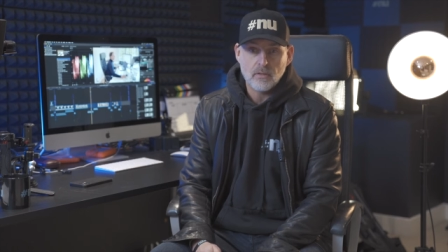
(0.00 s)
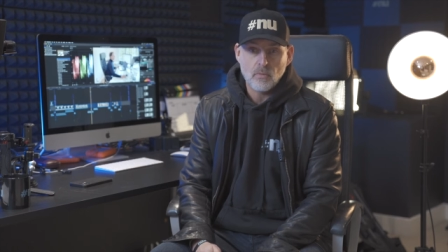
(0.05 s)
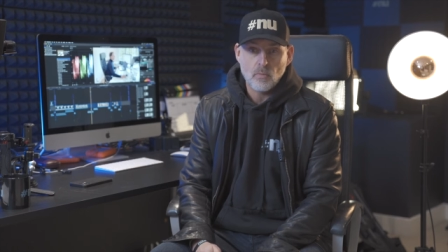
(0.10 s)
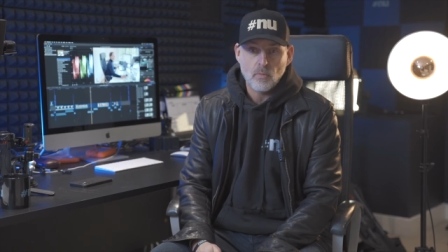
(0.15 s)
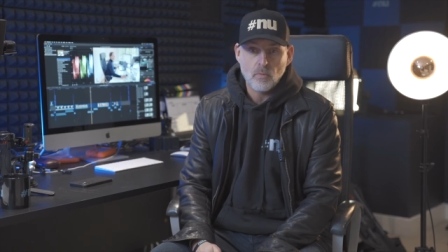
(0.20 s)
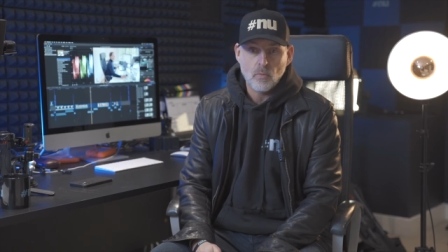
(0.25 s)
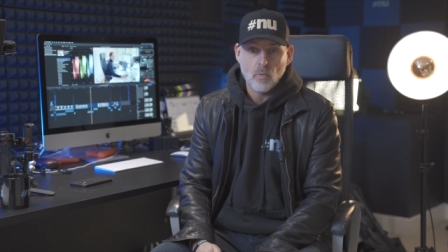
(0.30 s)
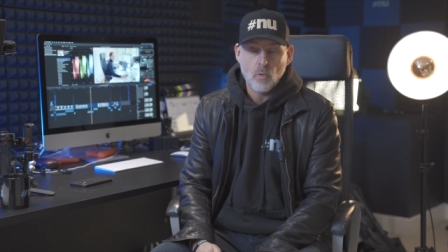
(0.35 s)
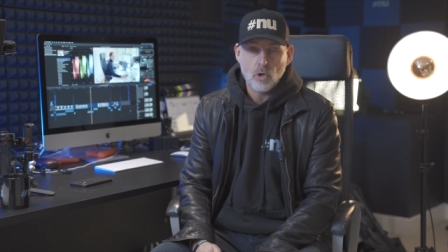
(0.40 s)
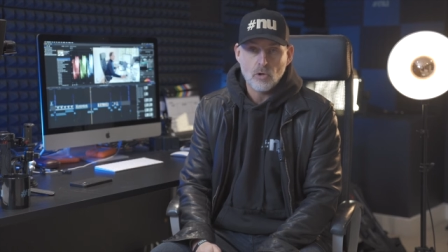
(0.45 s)

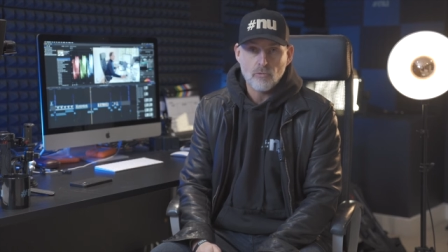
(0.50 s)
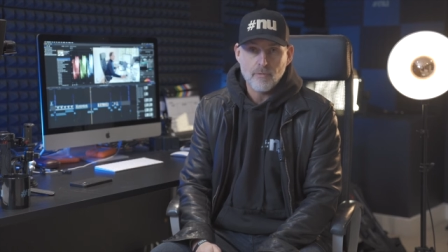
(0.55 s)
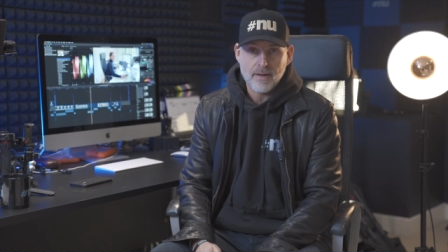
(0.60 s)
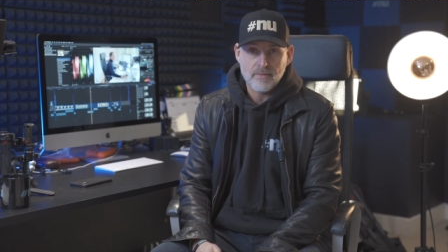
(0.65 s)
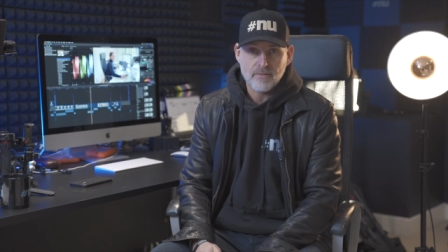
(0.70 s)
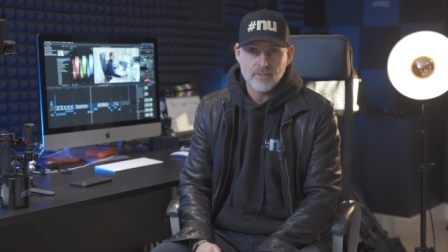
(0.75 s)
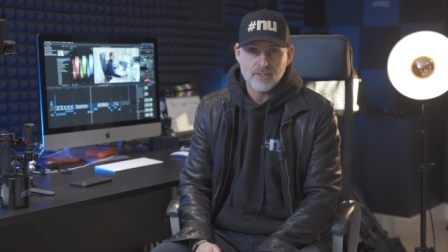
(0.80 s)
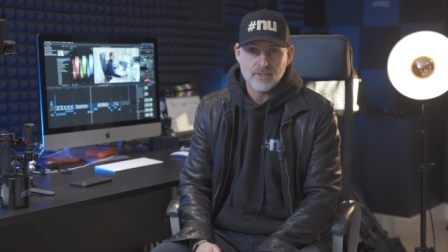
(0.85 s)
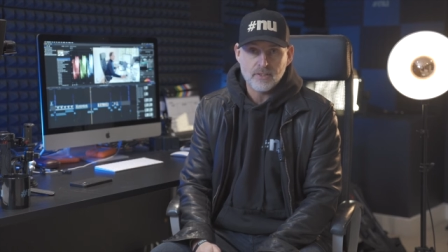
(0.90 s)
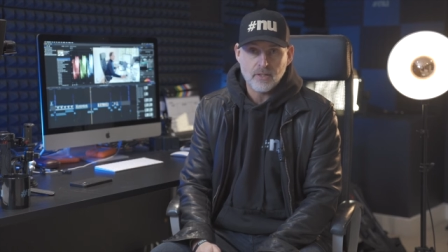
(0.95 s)
walk
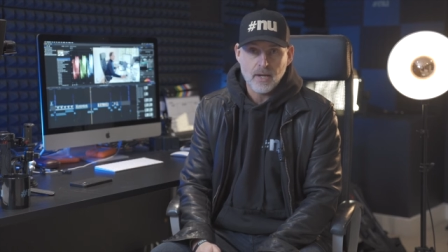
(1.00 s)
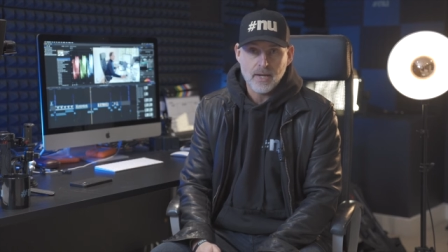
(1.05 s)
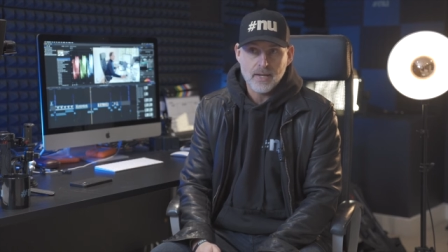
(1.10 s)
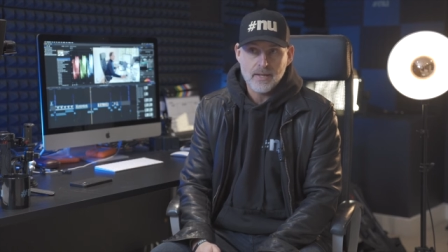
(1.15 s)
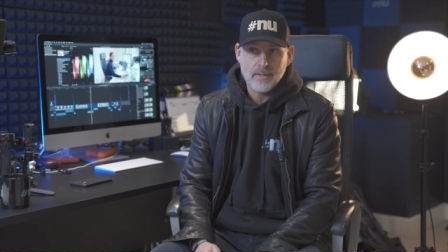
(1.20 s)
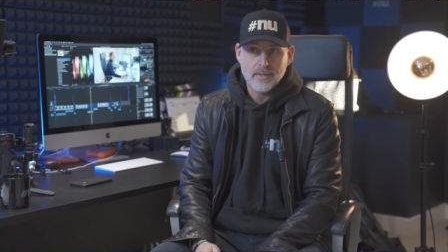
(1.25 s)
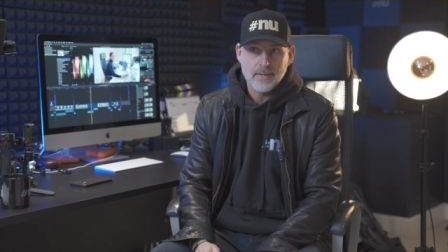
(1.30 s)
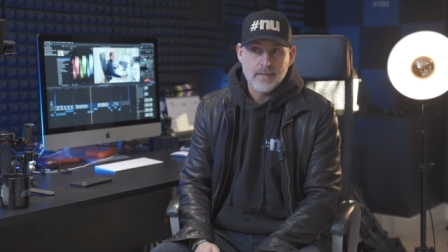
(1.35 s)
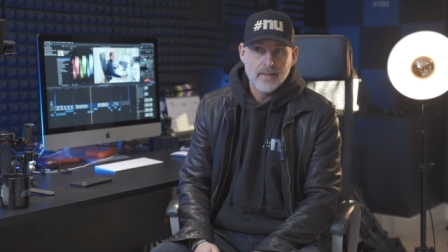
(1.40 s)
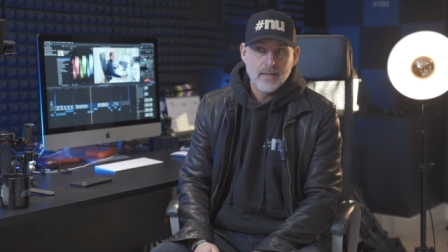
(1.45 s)
around the
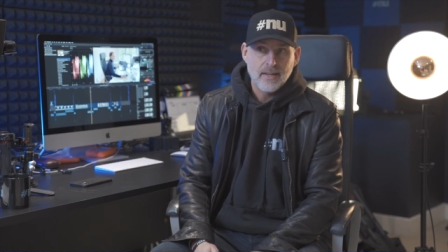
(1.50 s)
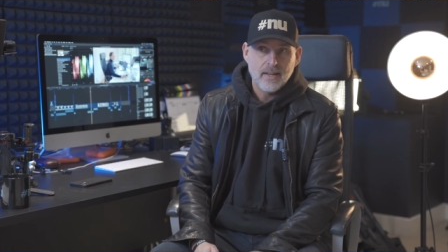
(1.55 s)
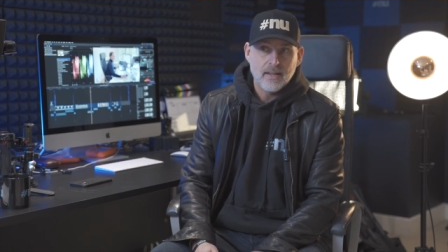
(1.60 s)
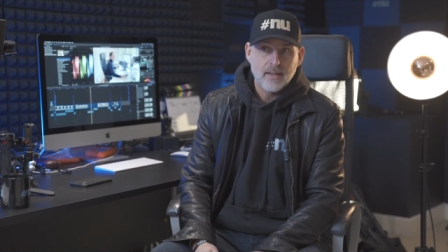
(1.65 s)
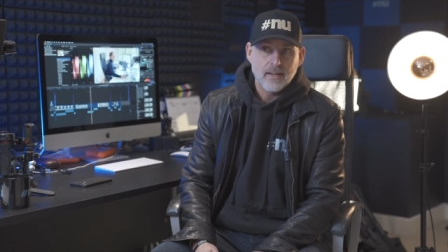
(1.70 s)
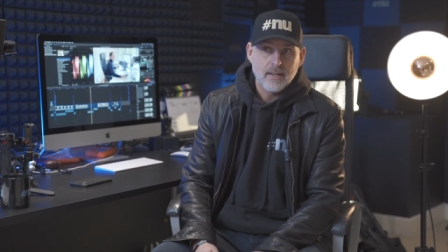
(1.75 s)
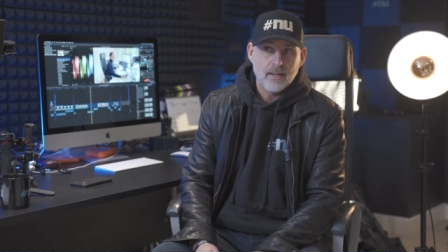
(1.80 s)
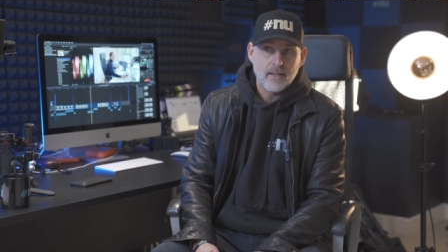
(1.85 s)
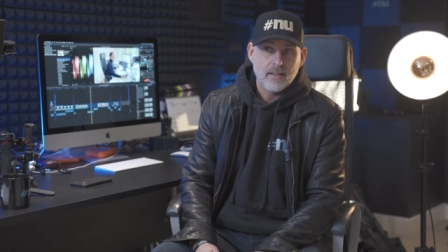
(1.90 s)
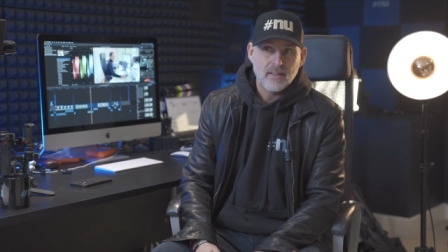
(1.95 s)
site.
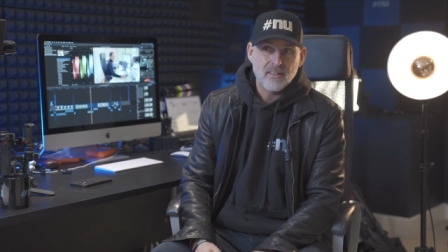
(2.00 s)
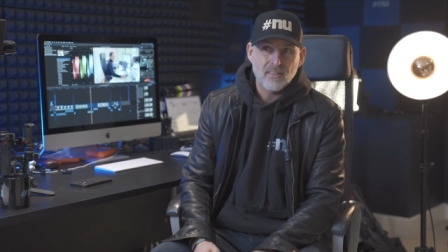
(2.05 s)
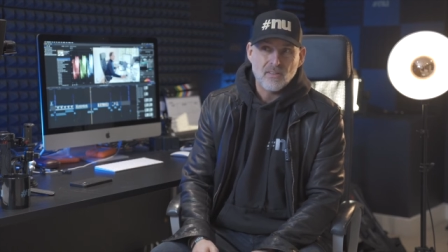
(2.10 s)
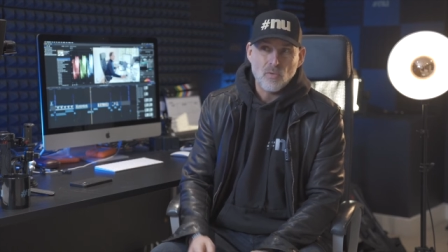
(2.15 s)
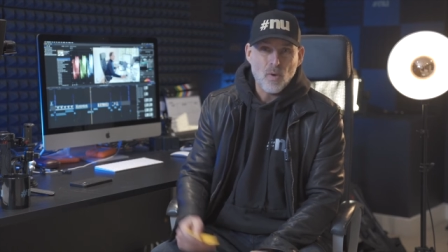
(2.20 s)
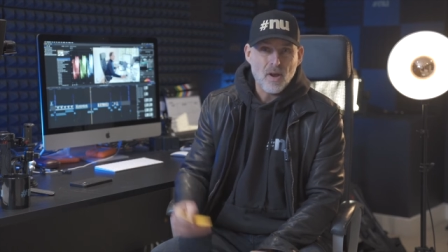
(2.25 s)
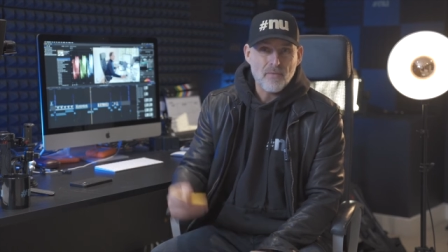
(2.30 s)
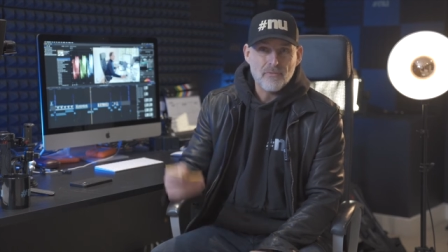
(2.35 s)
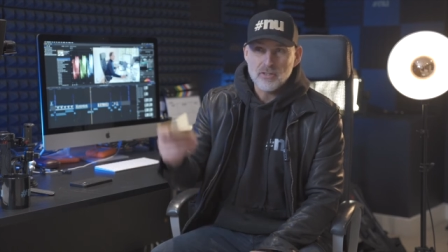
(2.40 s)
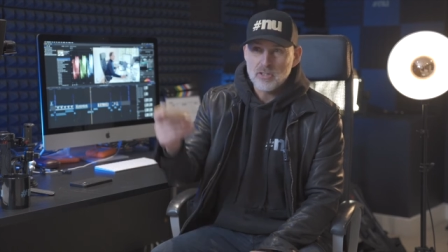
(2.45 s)
The
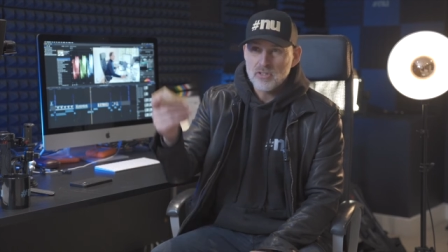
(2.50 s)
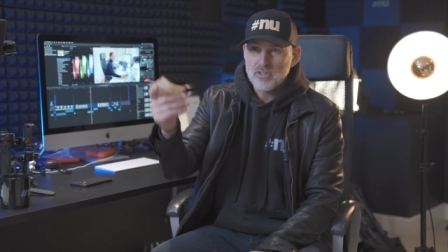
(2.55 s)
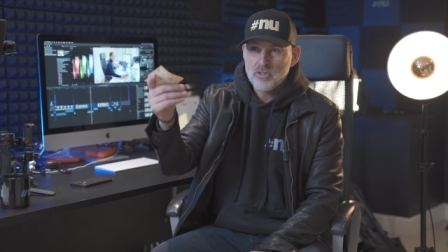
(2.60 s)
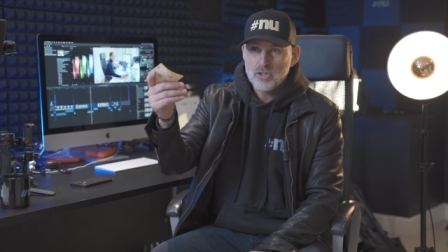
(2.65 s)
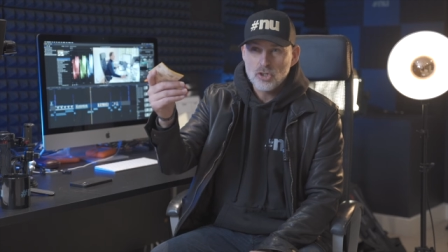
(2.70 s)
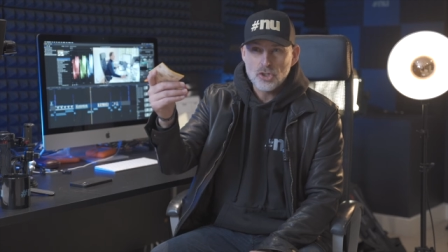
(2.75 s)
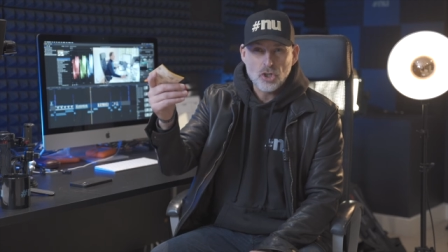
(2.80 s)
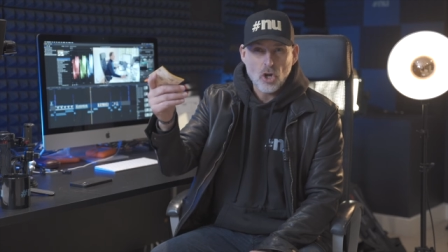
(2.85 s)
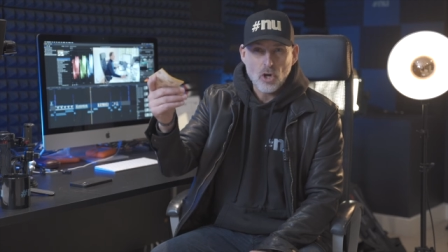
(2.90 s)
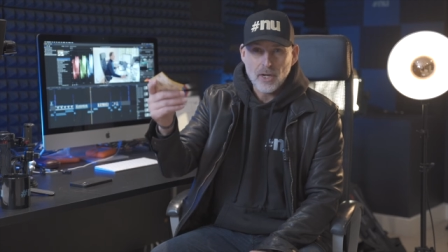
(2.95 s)
weather's
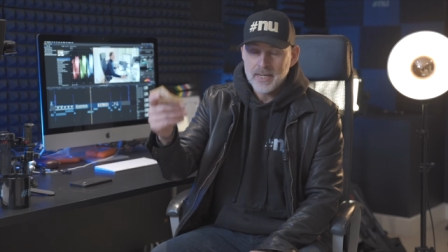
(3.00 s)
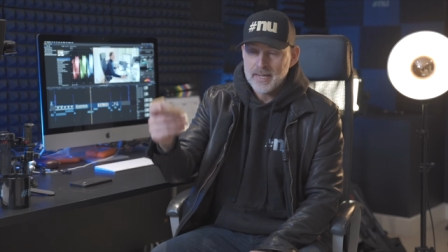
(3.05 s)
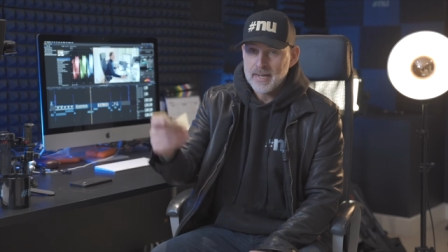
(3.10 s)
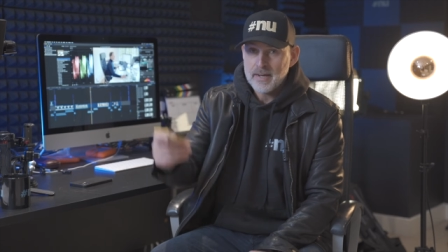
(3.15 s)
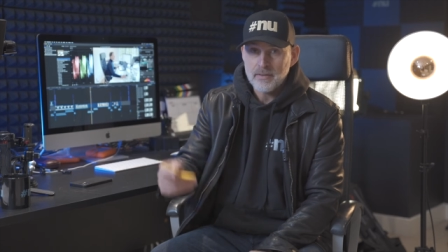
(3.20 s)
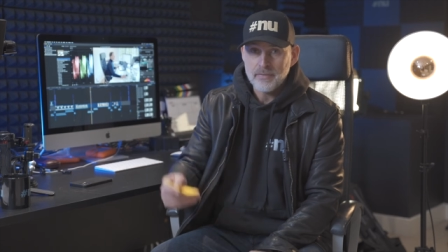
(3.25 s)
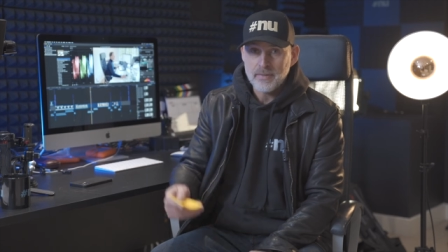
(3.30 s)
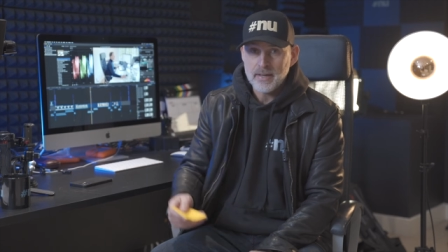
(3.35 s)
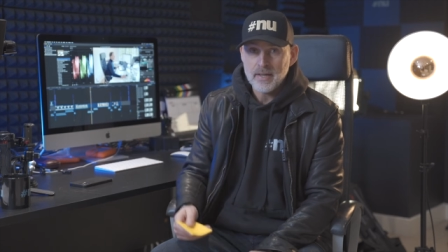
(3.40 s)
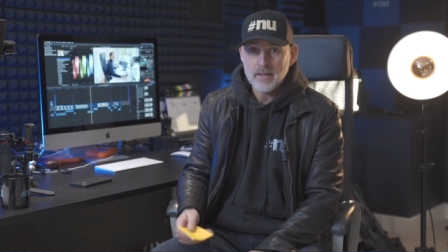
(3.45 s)
shocking
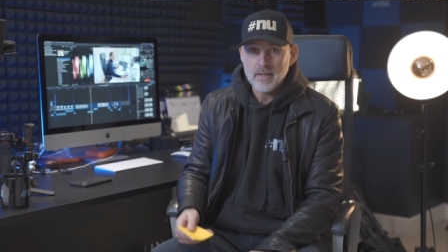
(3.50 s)
out there.